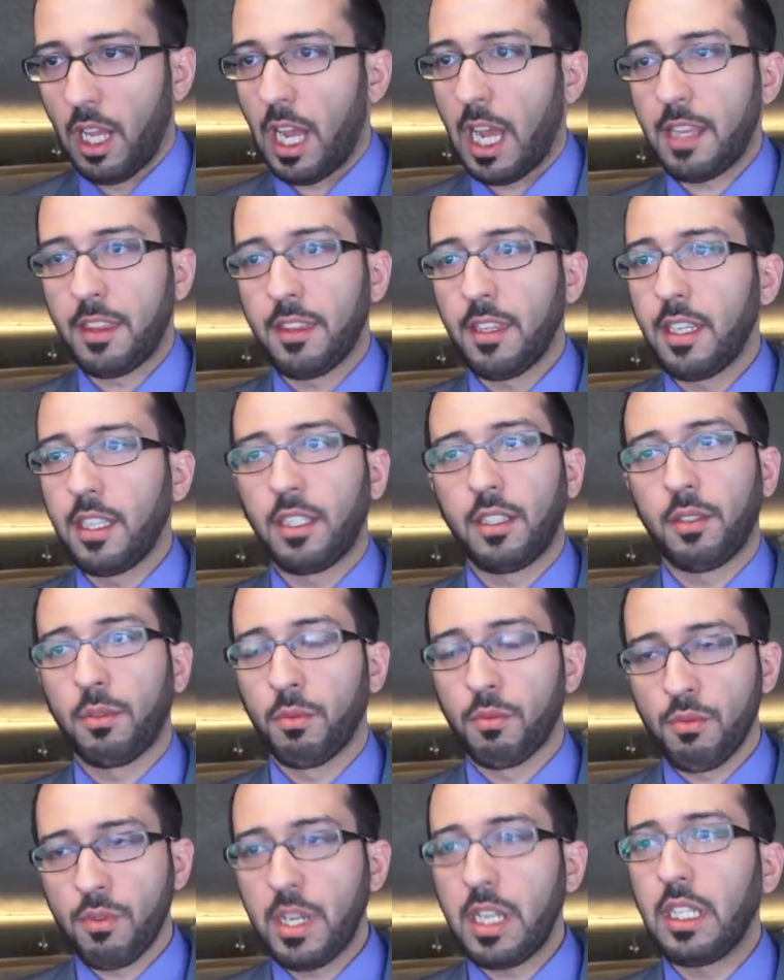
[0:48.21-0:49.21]
I think
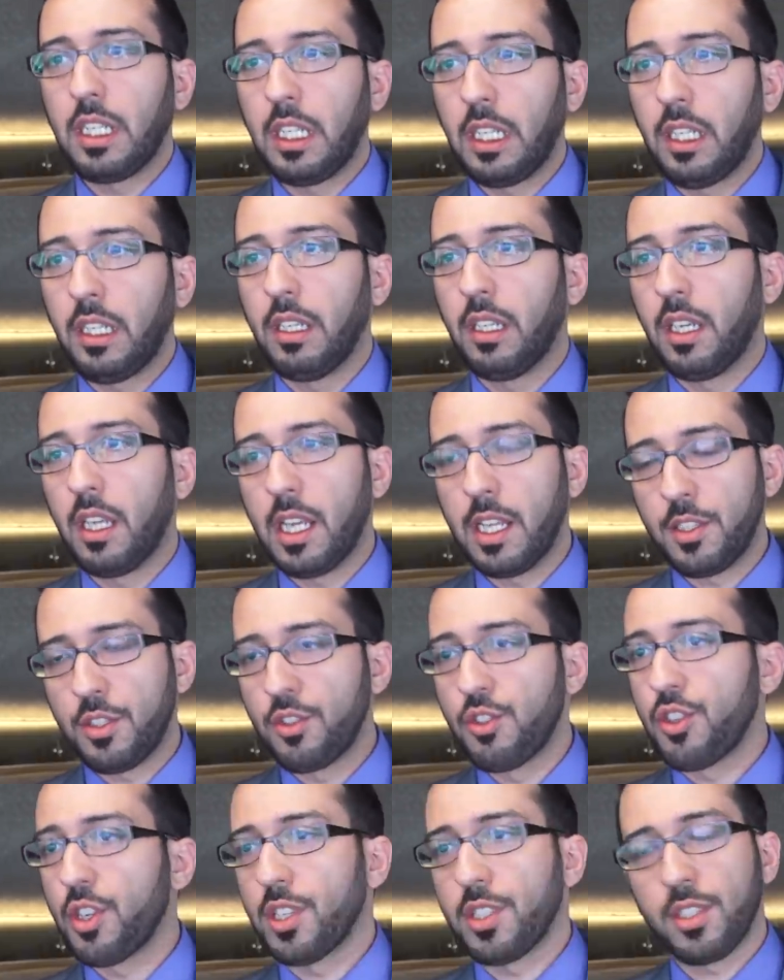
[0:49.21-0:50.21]
really
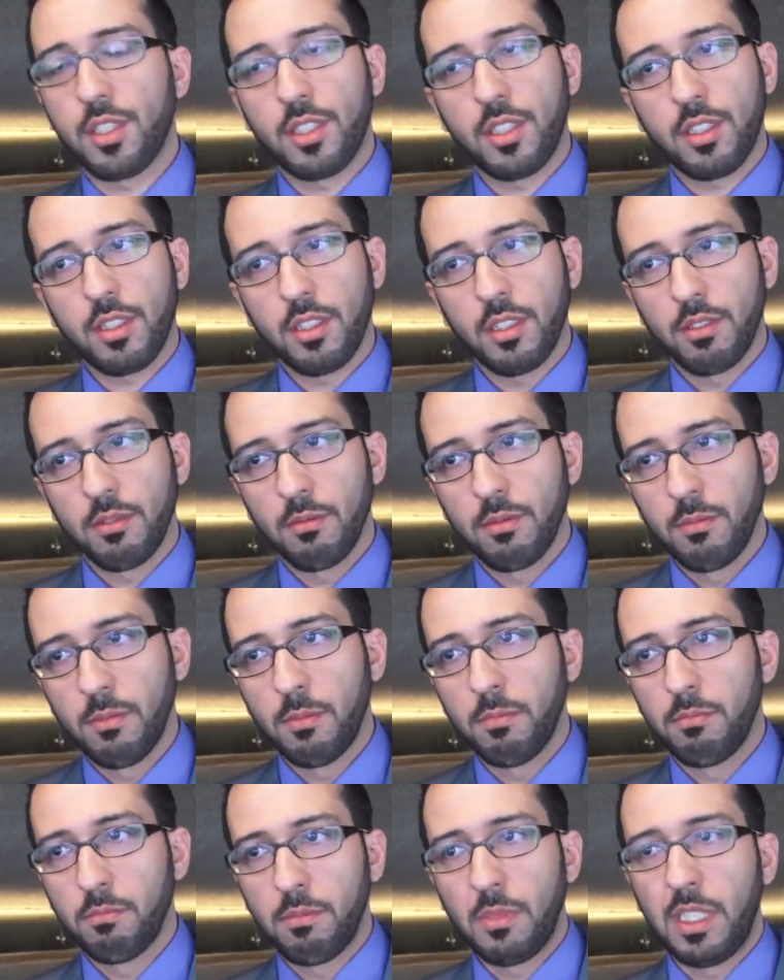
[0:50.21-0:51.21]
it's just
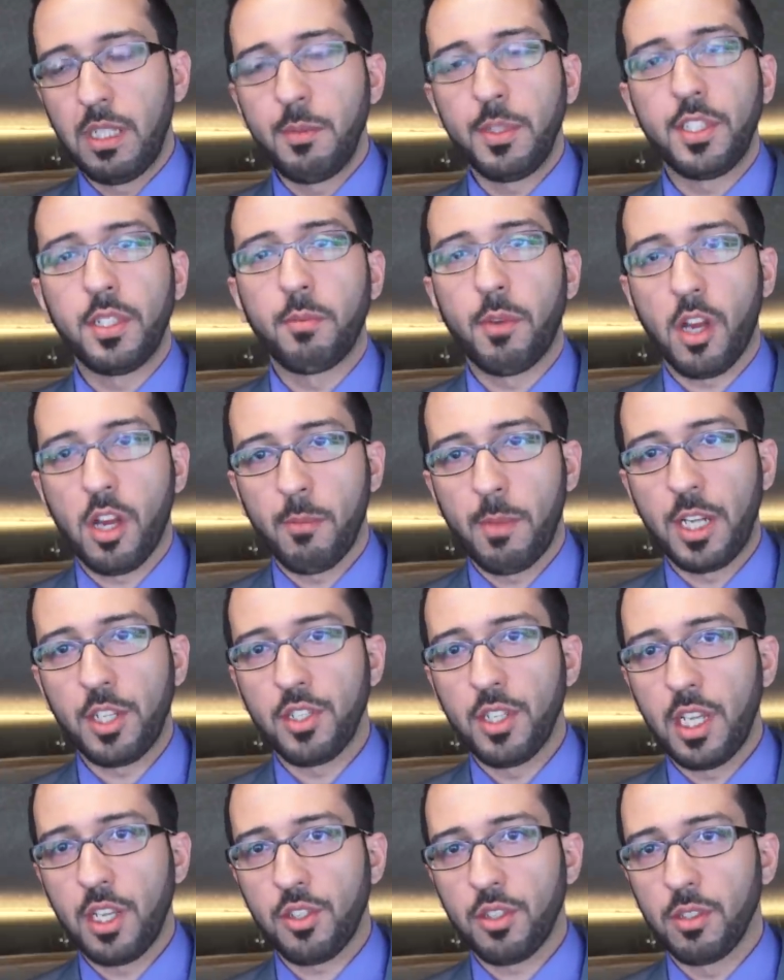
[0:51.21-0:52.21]
limited by our
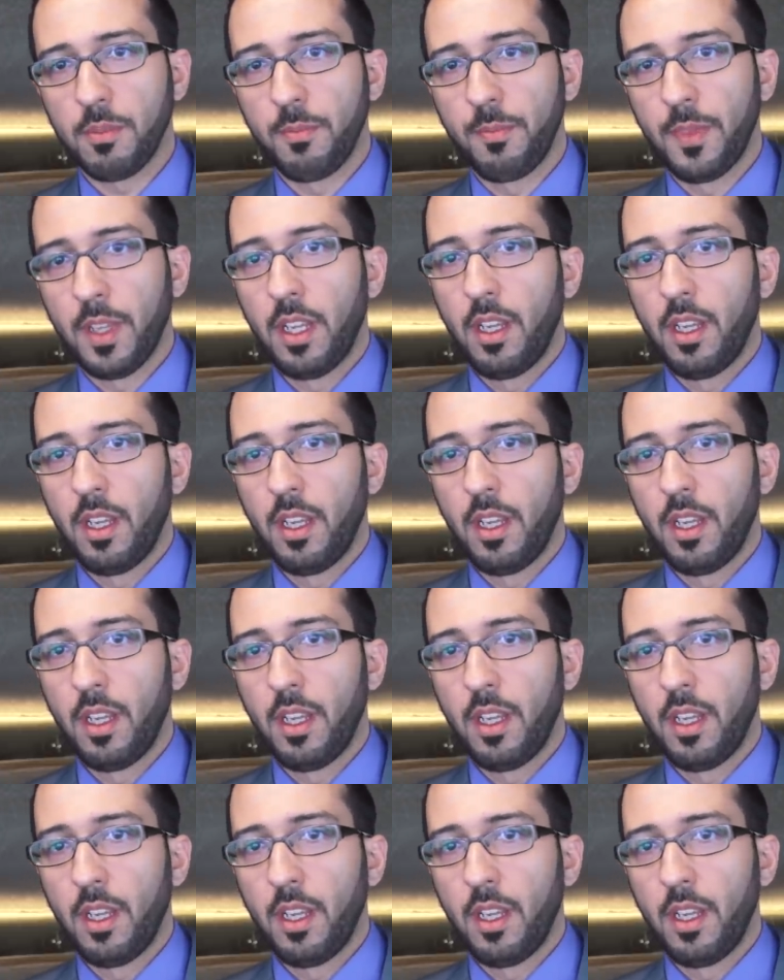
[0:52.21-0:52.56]
imagination.